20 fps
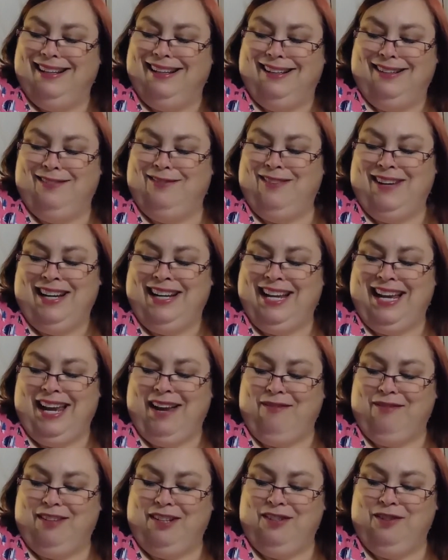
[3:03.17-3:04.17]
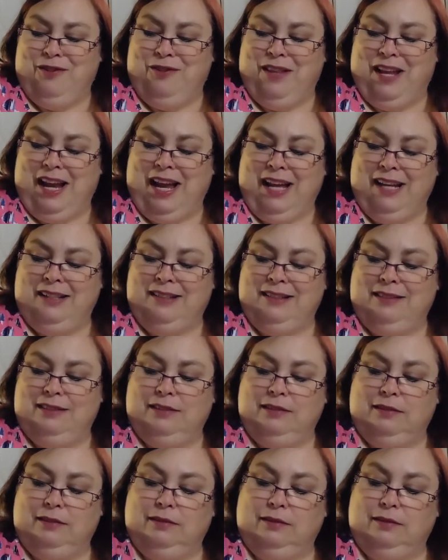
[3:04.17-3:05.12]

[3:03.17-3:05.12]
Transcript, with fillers: I don't want to have to do that.